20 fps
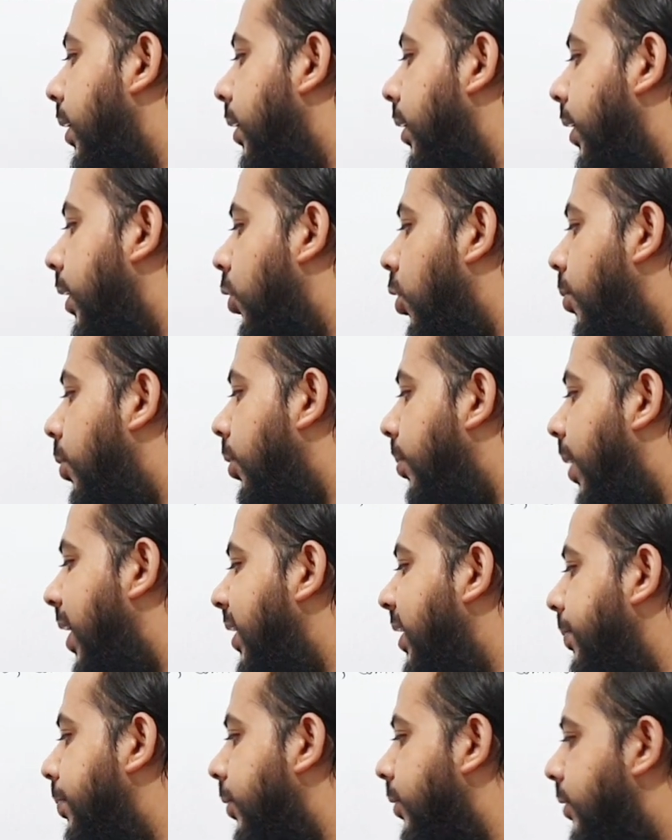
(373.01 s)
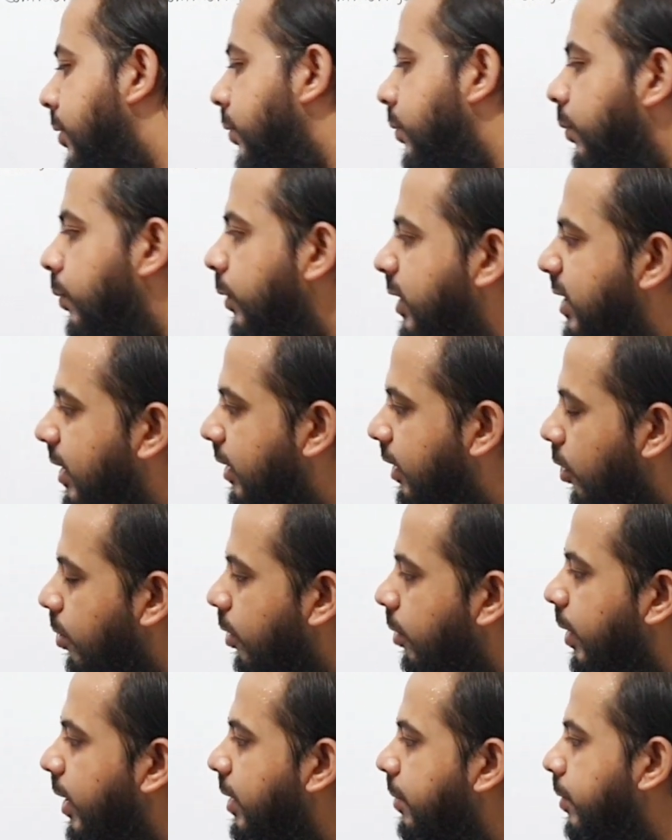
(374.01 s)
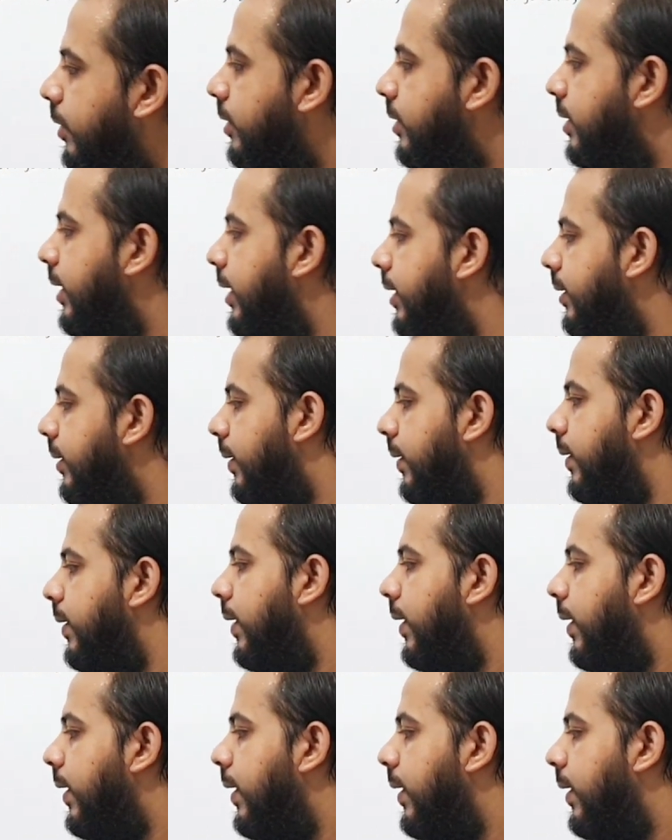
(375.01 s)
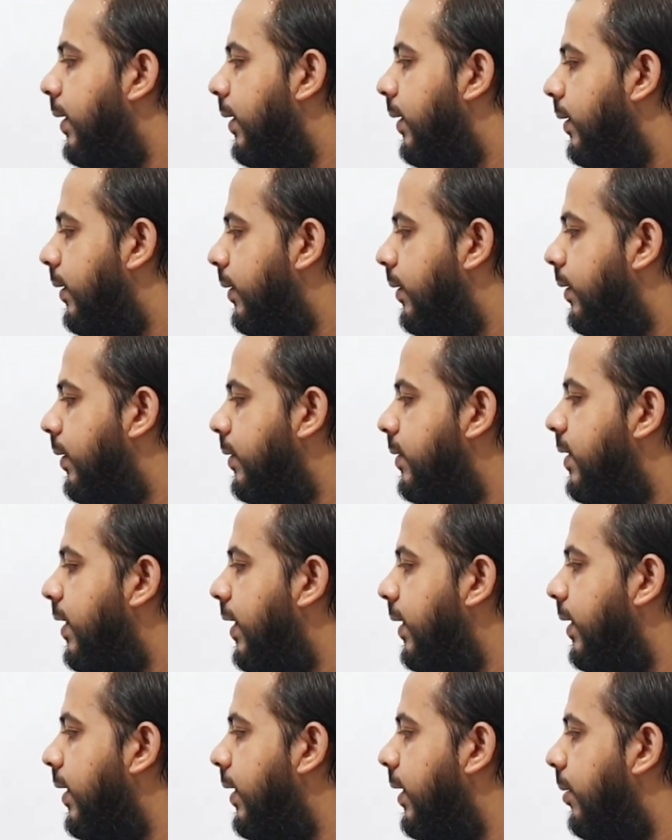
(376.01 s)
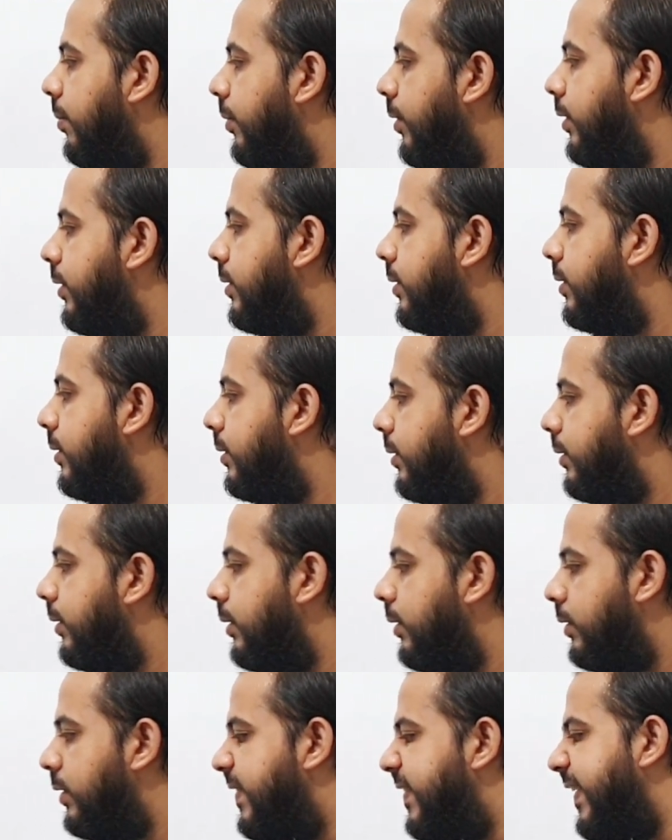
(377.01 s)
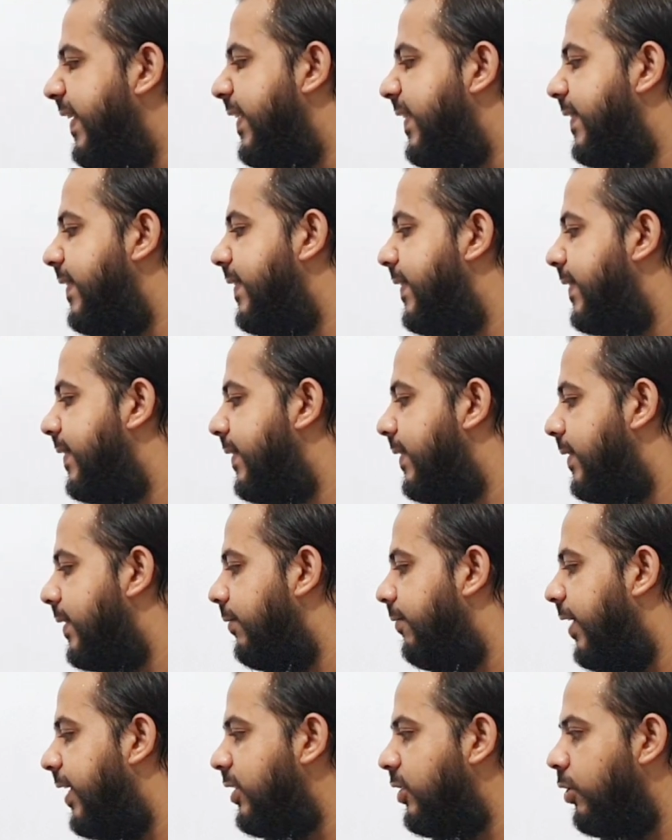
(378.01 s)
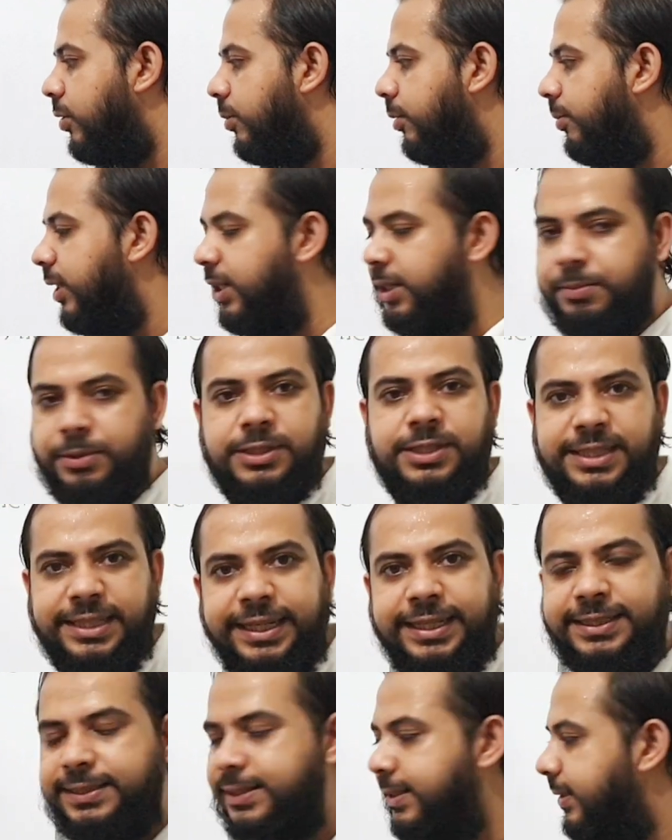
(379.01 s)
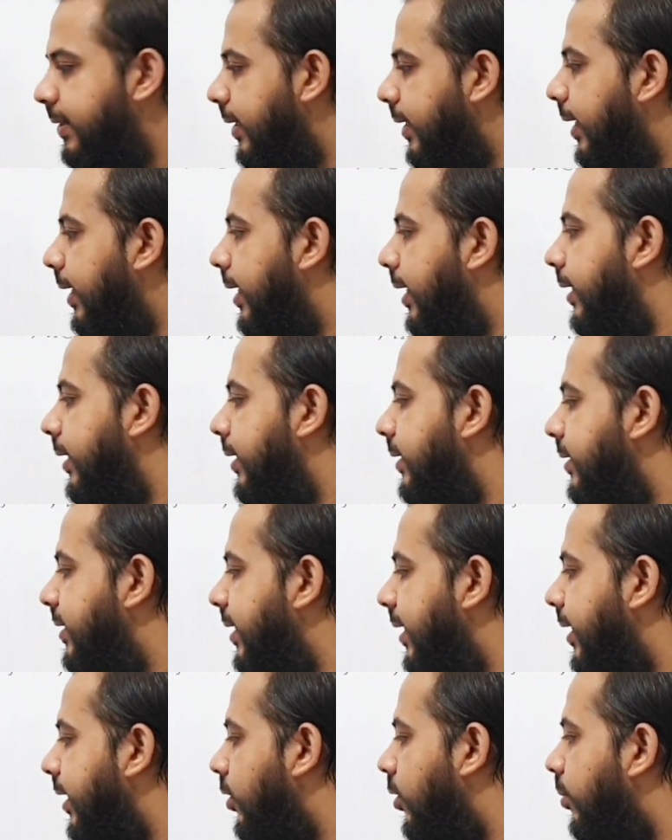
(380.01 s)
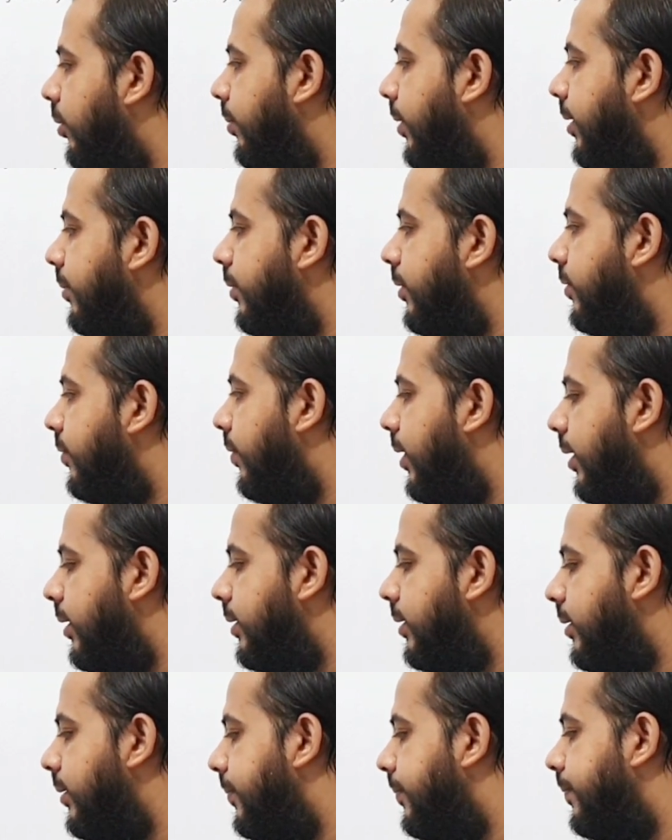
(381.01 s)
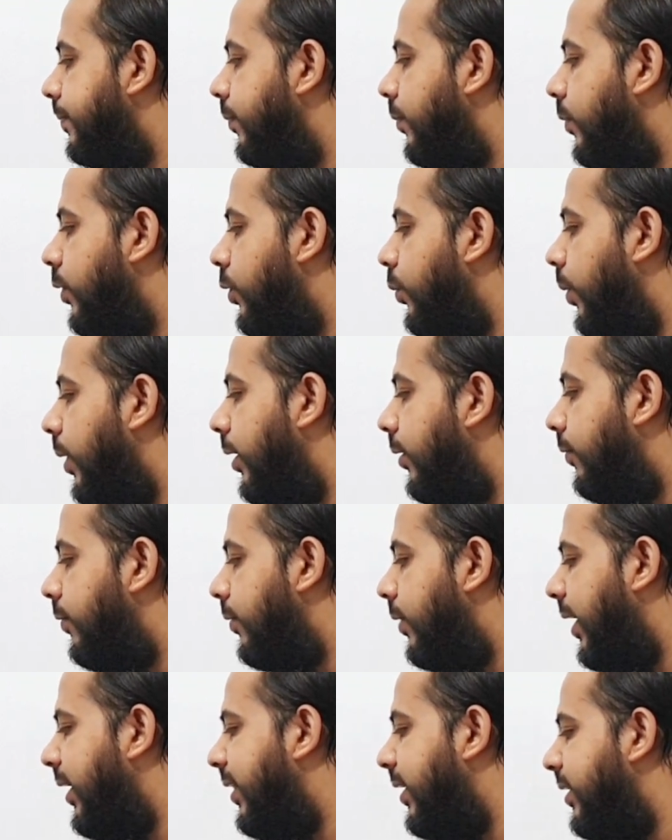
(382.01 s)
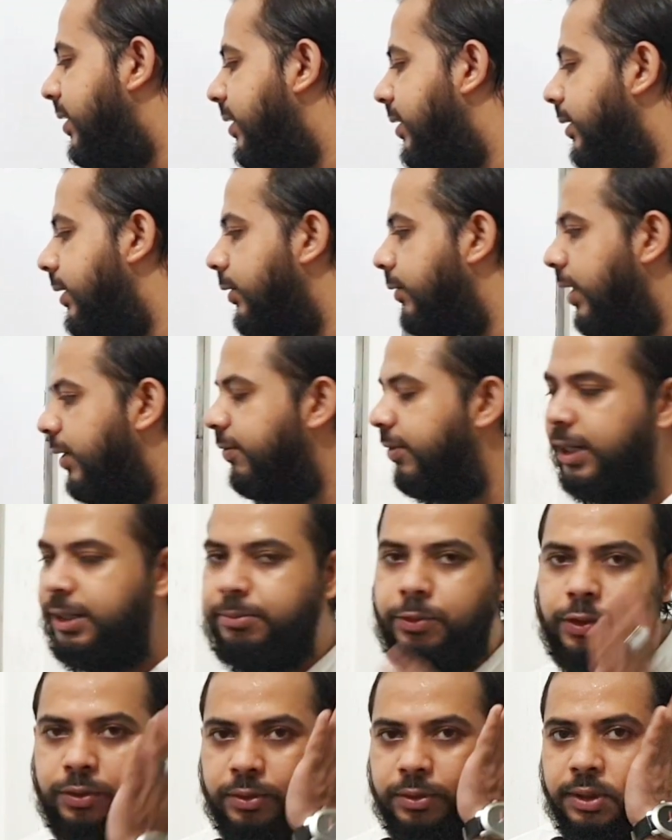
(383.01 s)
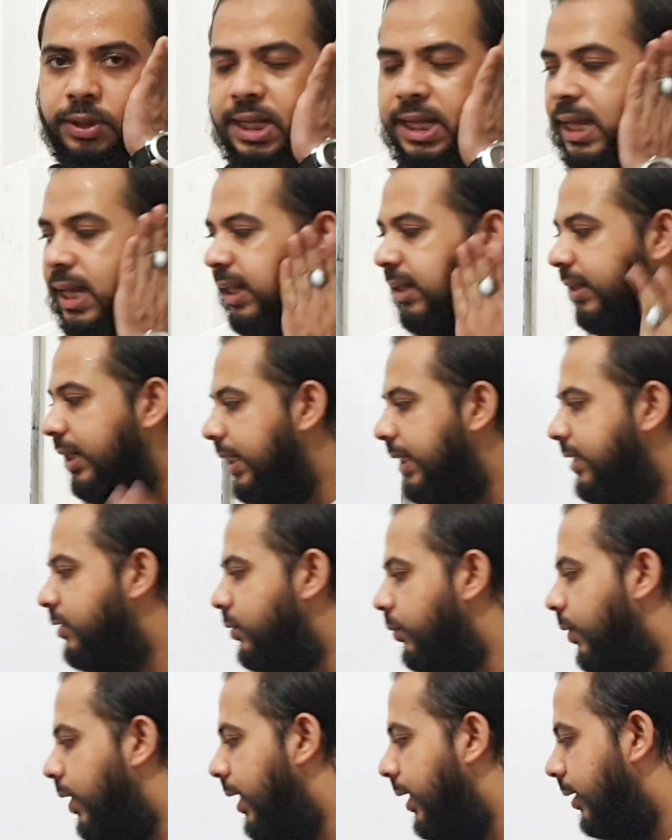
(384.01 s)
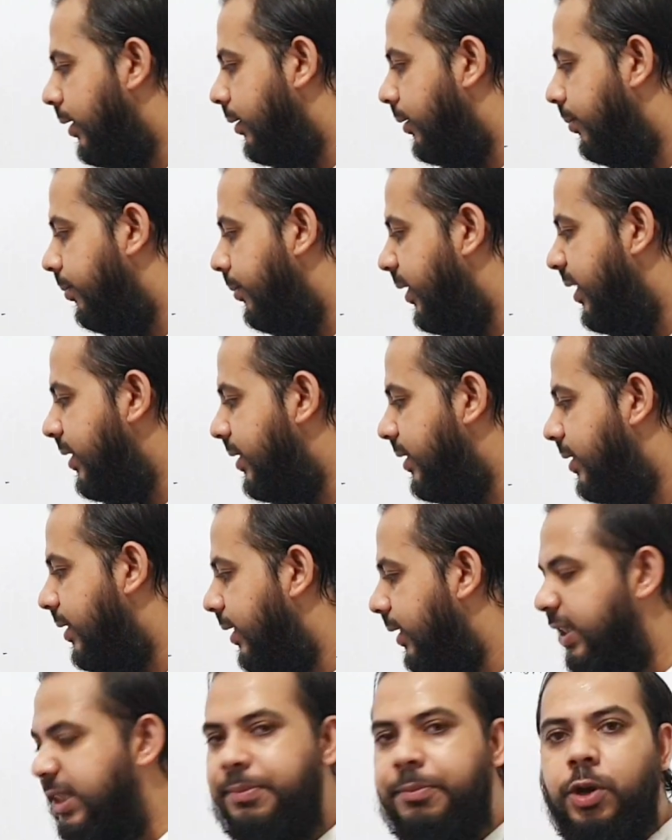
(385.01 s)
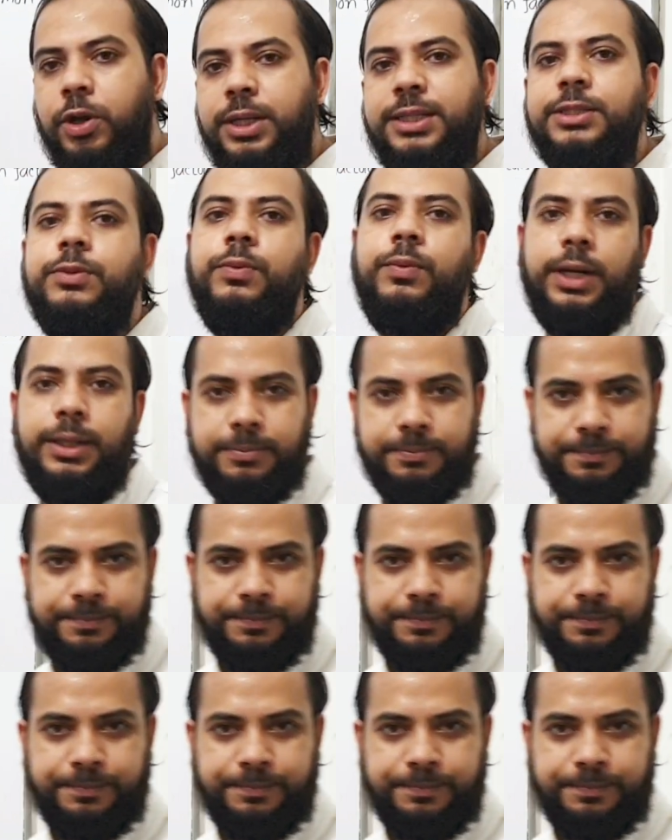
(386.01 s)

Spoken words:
The common multiples. Which are the common multiples here? The circle numbers 6. The first common multiple 6, and then second common multiples was 12. Like this, you can find more. And the least one means the smallest one.